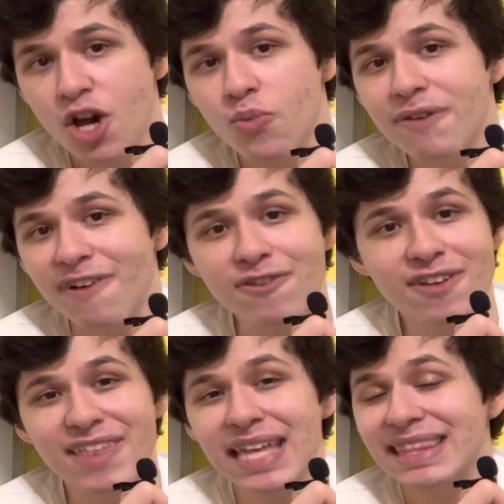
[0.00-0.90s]
we found
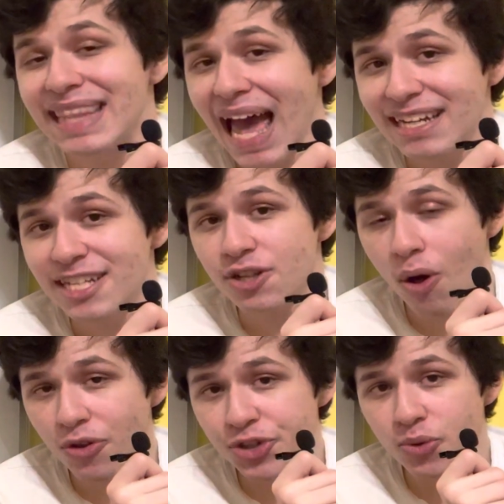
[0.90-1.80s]
that that that is
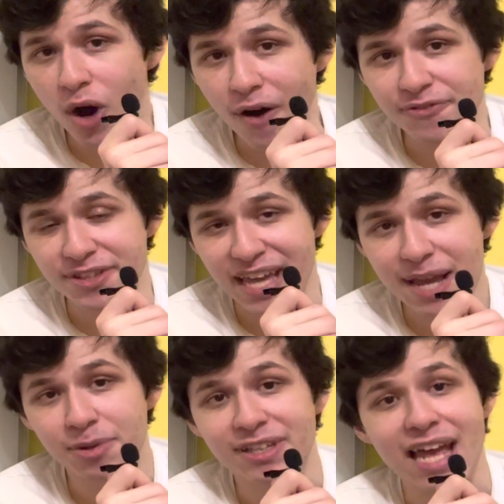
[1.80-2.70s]
also off the
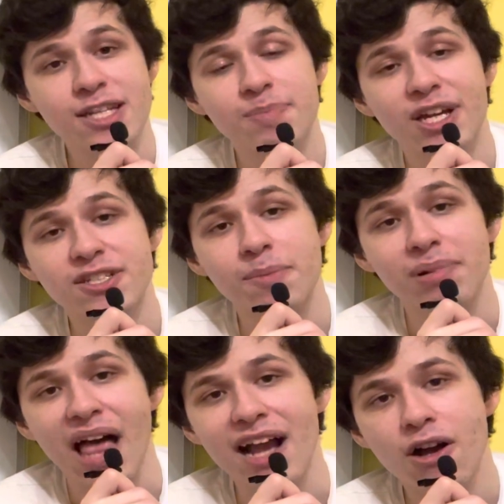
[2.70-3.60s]
table, and that is because the
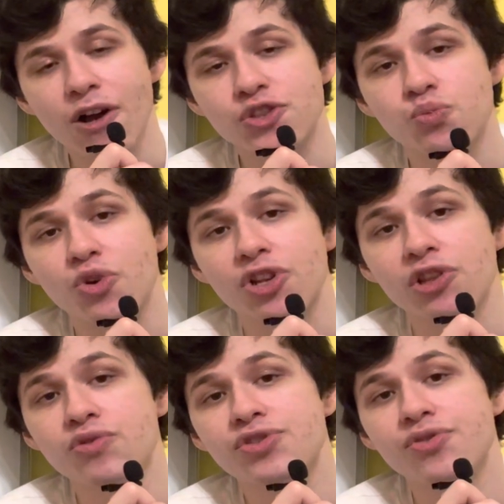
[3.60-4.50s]
Blackhawks were
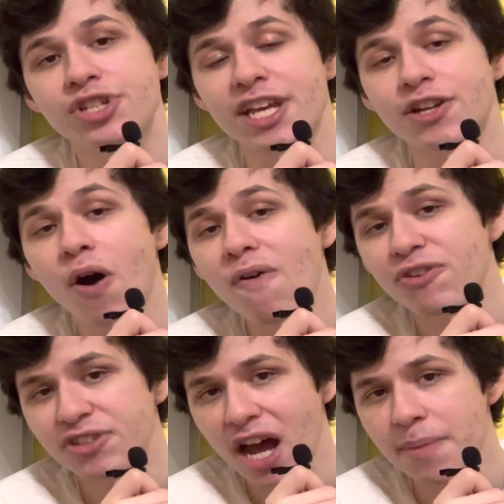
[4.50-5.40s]
losers in
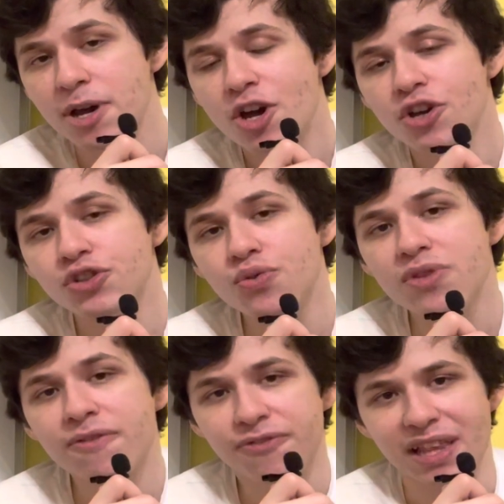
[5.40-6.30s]
overtime to
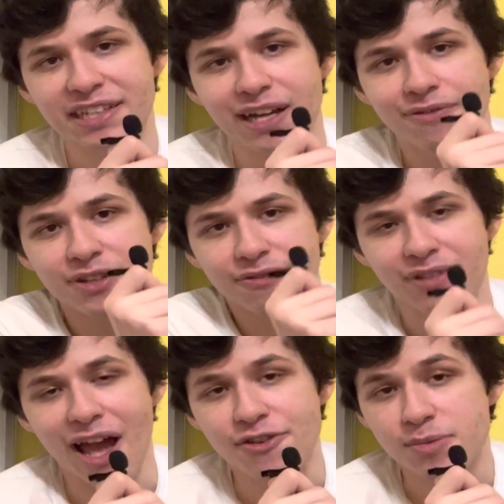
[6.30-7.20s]
the Philadelphia
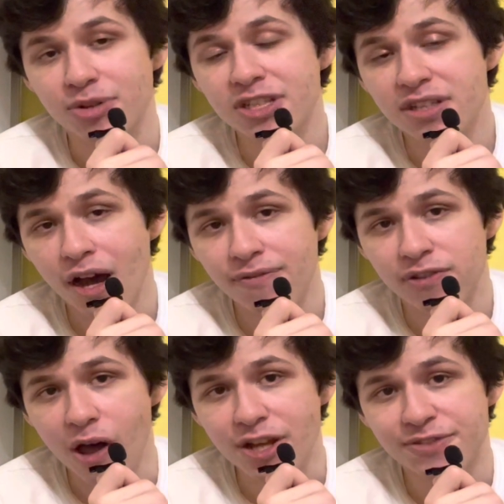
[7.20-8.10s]
Flyers. A pretty tough
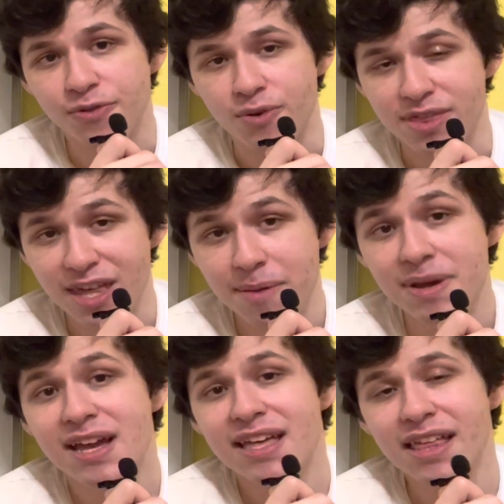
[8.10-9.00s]
loss for them.
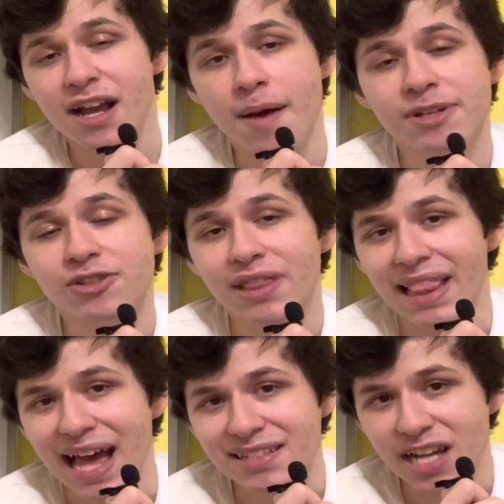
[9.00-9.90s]
They come into the
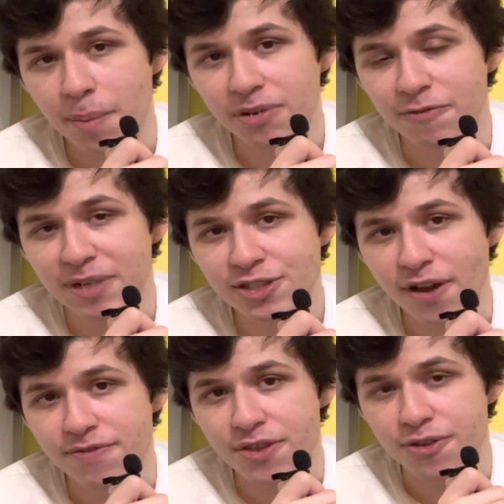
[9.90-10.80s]
last couple of minutes
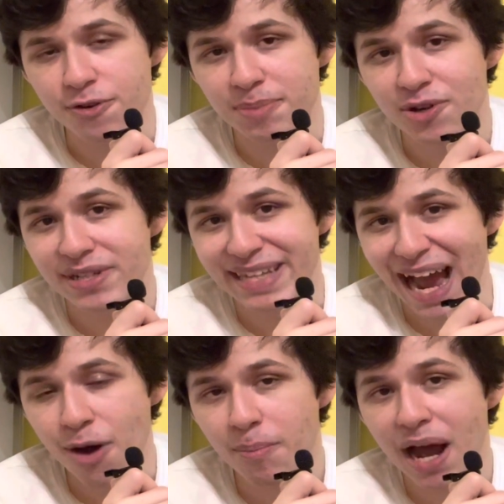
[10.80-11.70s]
of the third period
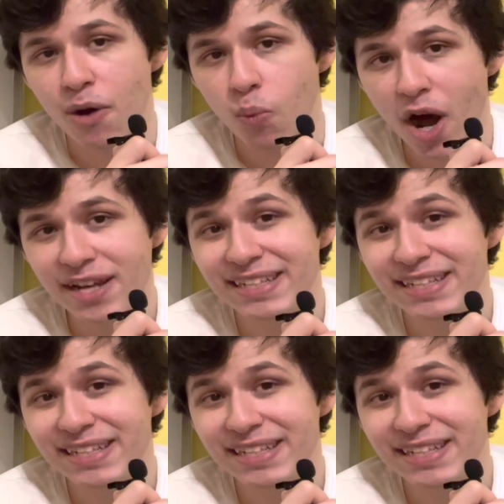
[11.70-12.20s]
down by one,